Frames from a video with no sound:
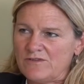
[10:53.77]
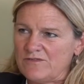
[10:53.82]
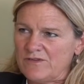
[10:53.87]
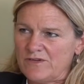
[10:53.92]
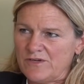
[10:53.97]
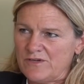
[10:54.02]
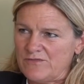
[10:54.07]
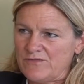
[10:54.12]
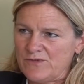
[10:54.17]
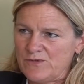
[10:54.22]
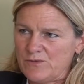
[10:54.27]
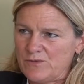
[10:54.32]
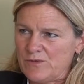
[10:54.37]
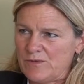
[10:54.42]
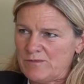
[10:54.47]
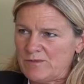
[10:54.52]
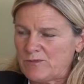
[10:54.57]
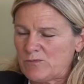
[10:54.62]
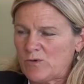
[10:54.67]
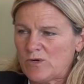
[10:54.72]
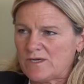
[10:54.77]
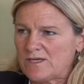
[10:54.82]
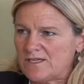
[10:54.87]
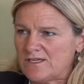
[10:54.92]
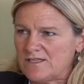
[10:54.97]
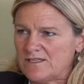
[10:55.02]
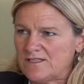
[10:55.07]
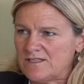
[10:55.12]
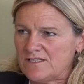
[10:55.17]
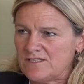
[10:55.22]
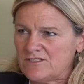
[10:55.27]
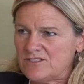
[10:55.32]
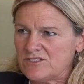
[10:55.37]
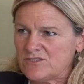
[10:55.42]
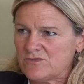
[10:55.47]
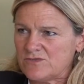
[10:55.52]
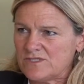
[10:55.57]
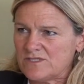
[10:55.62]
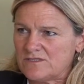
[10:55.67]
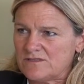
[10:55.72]
very few women working in the
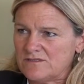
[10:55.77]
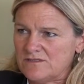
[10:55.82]
industry.